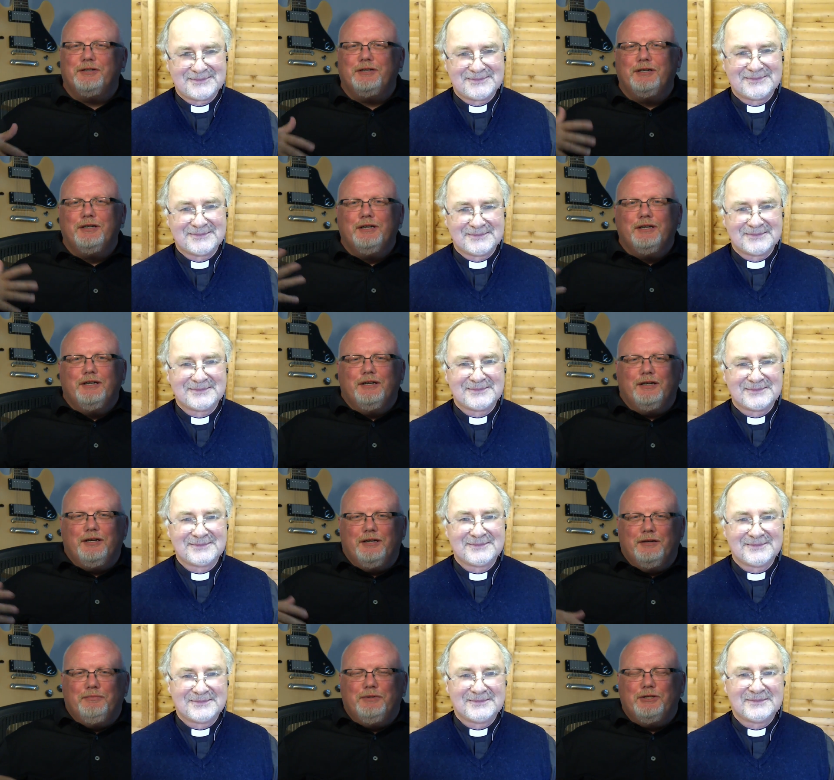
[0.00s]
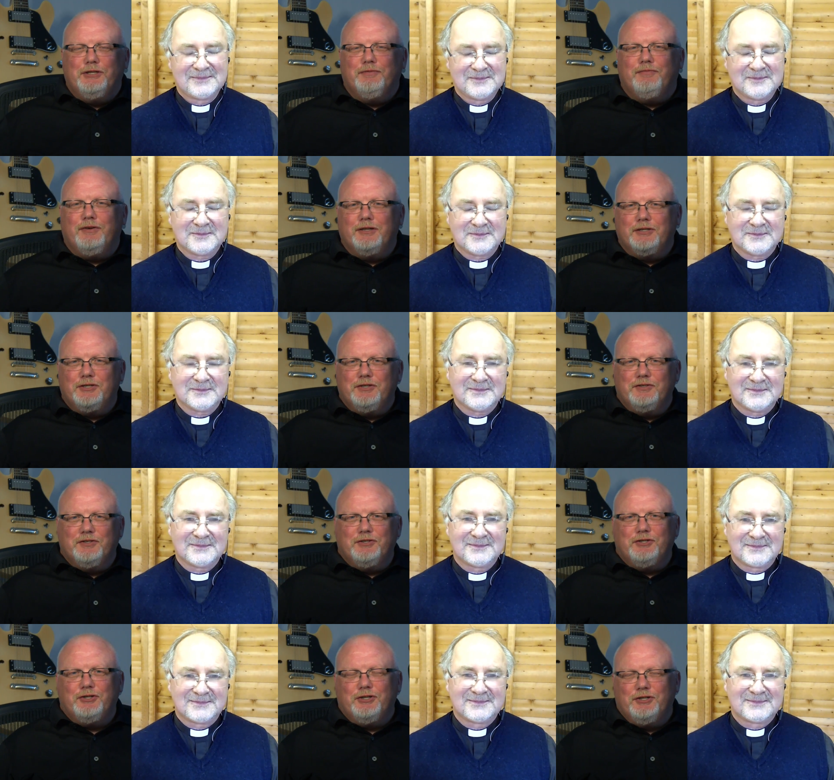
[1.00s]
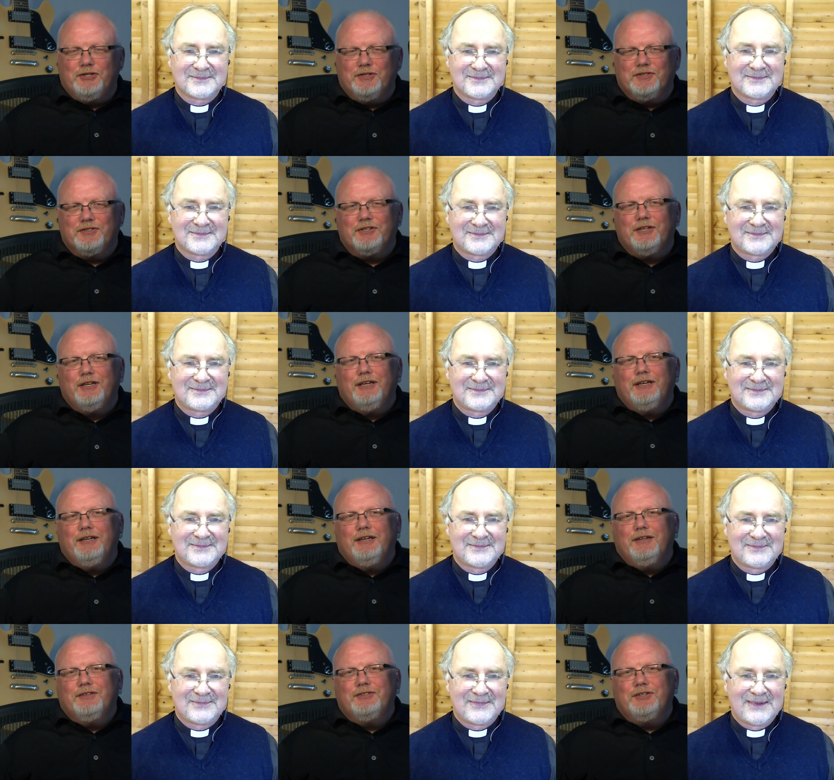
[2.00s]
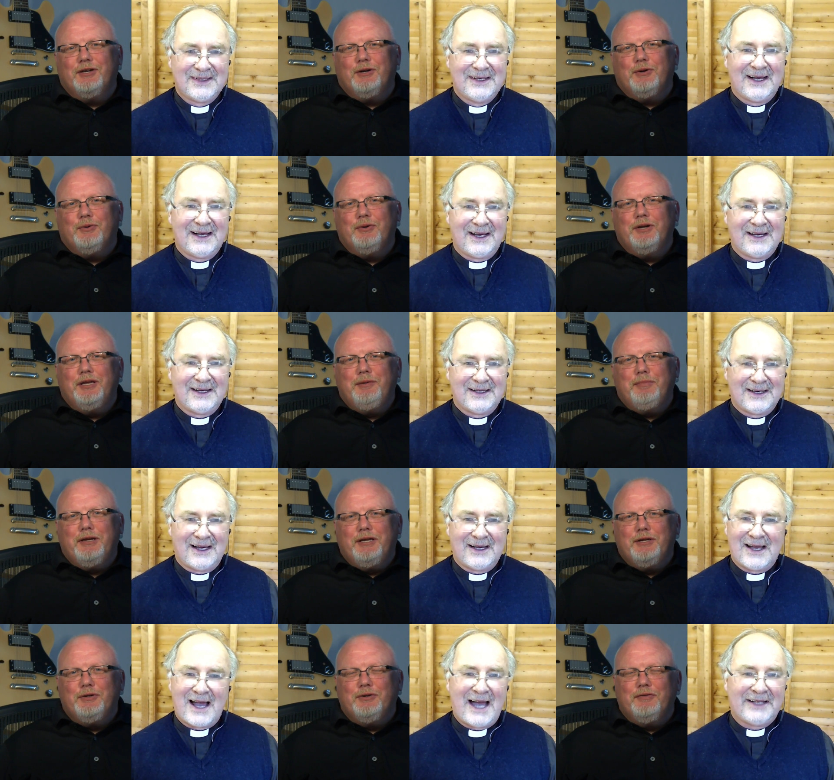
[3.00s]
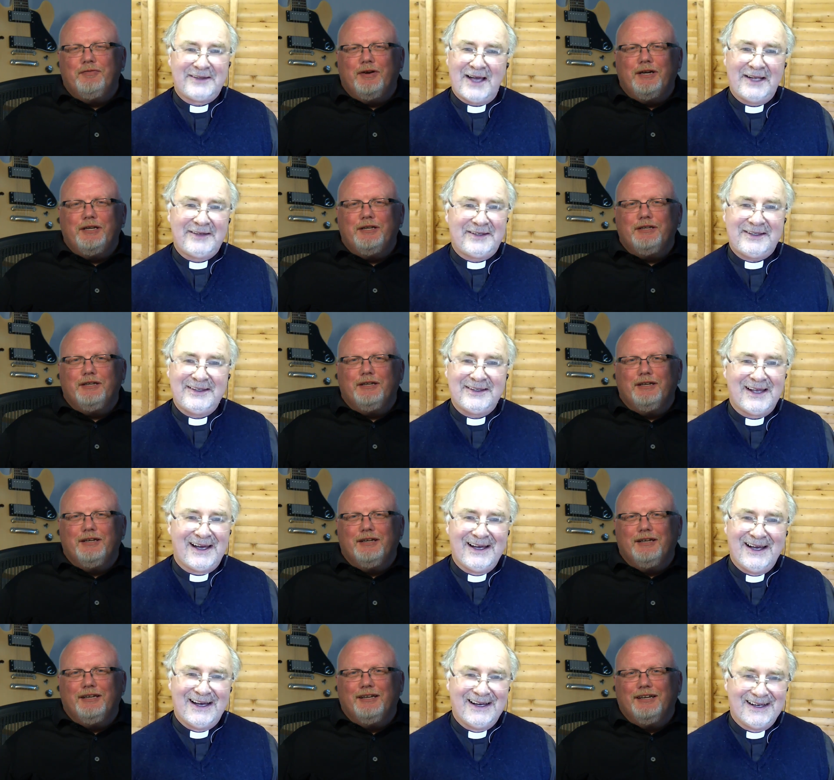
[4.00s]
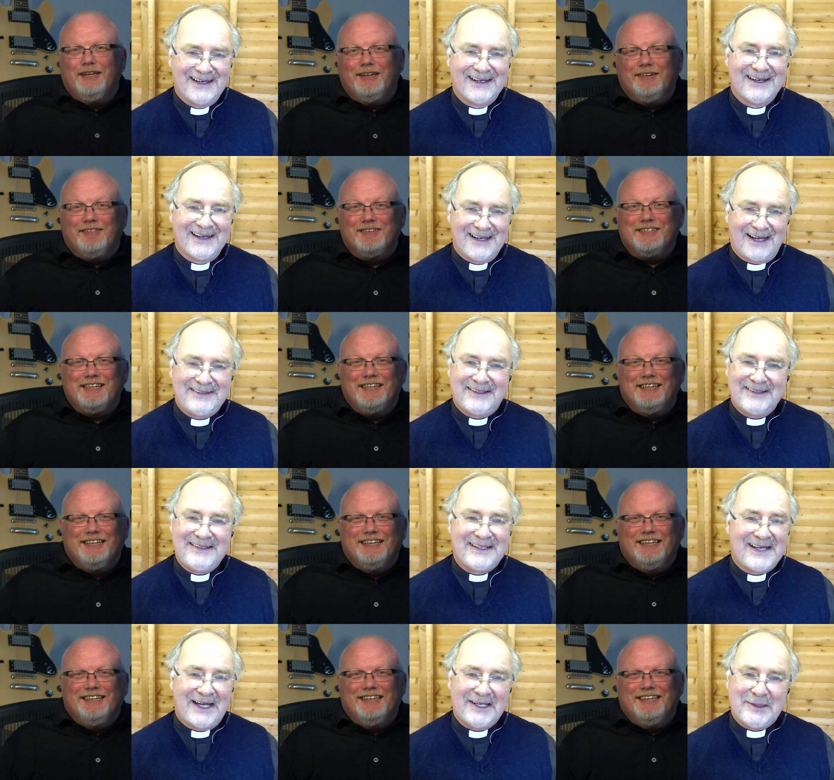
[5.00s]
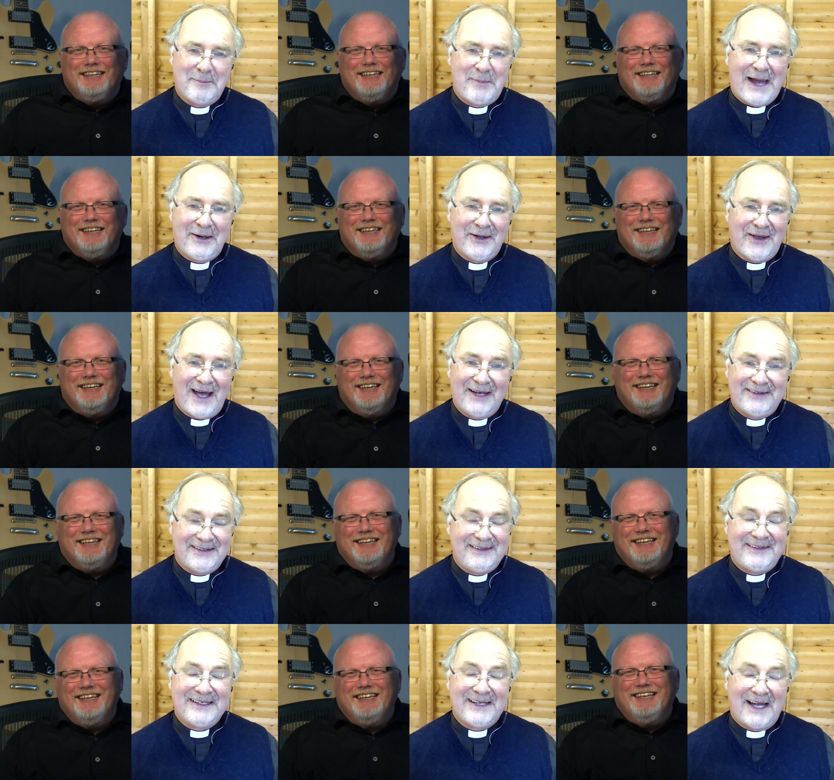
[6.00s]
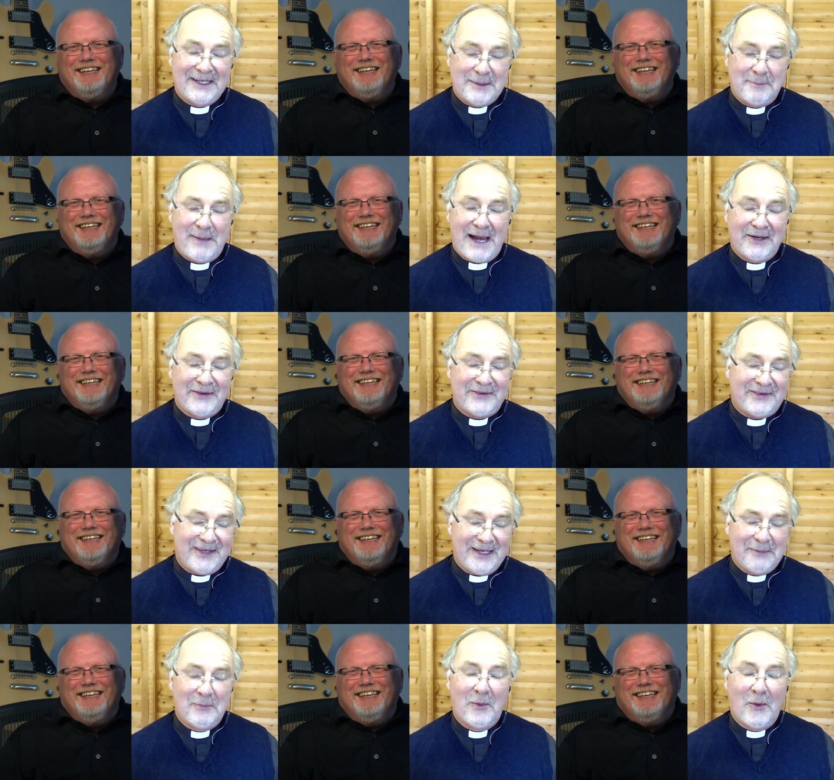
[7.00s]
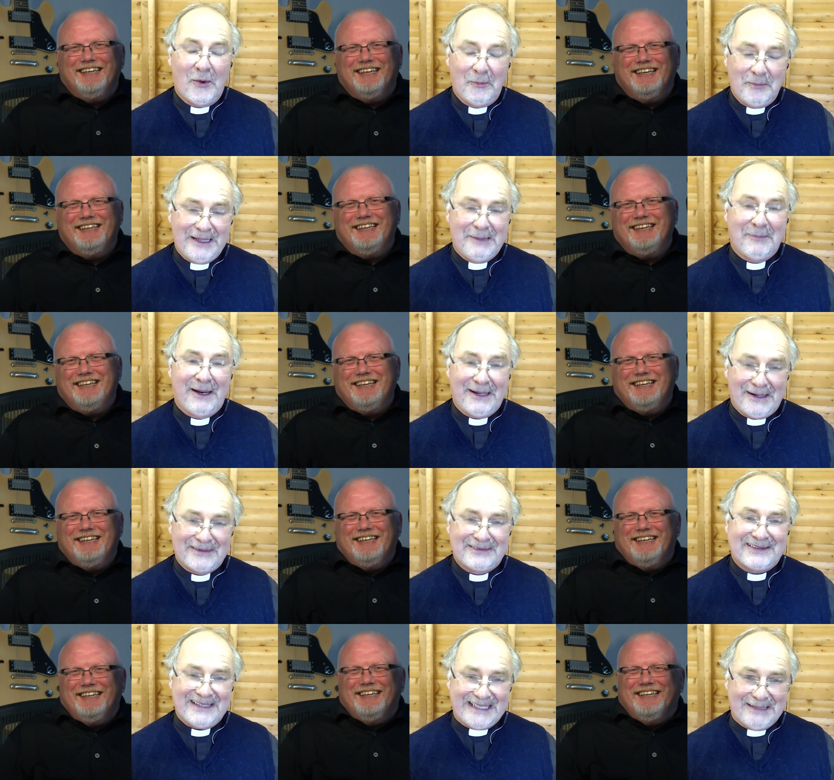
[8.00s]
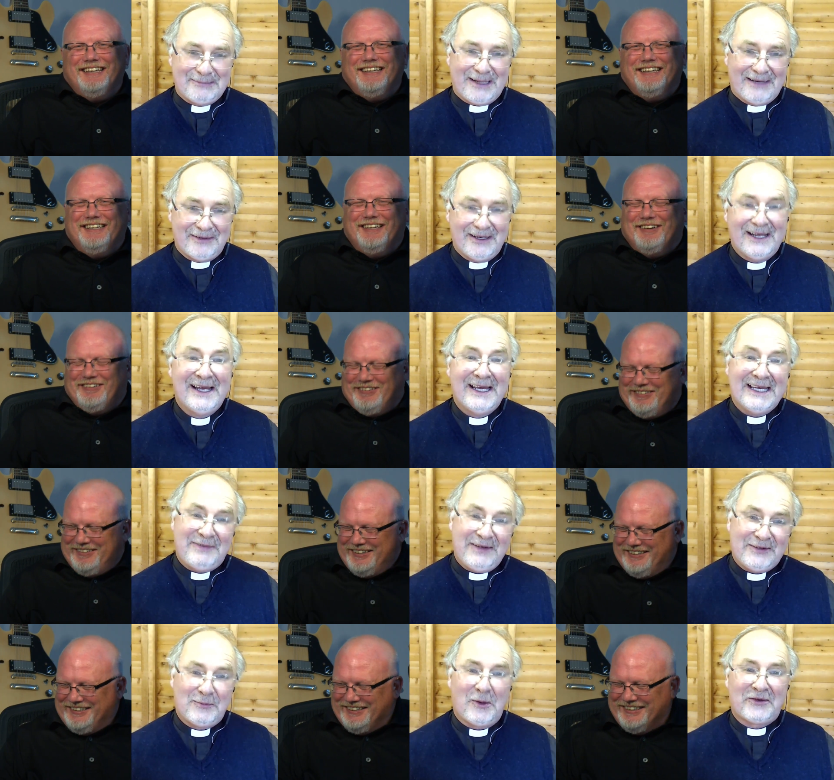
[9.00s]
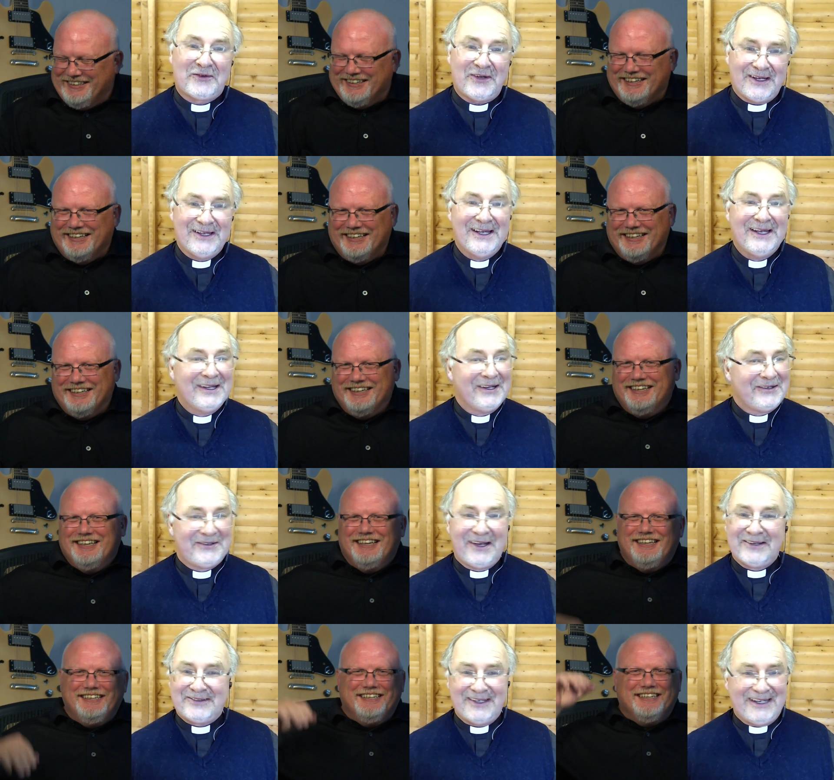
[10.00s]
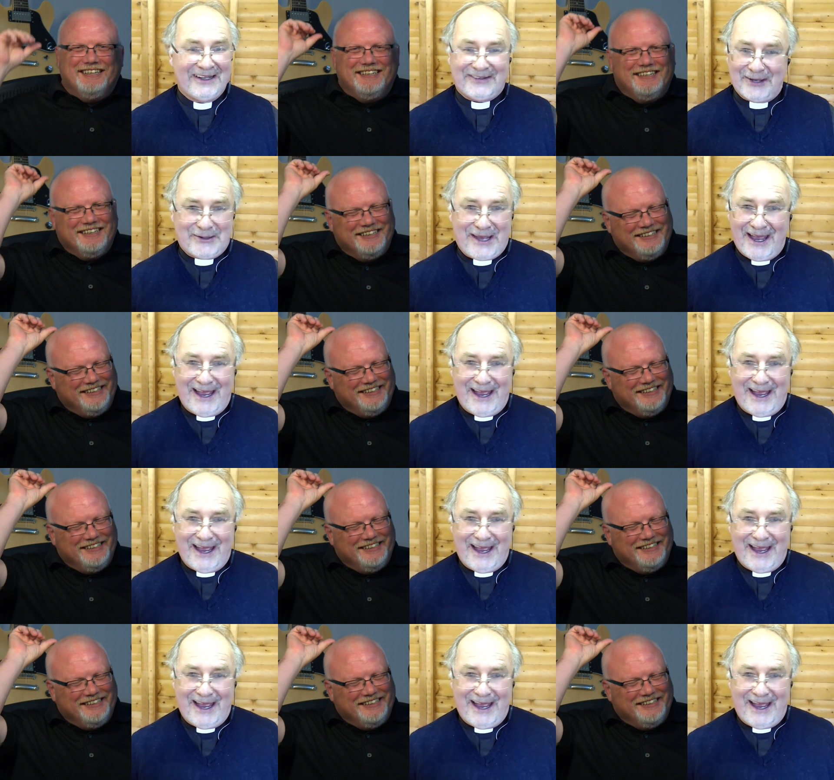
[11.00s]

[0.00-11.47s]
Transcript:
Speaker 1: or uh, bishop functions in churches. So anybody who invited, I, I didn't. What's that? I
Speaker 2: didn't think I'd embarrass. I didn't think I'd embarrass him or me by asking him, Kevin. if he's watching, Justin, it's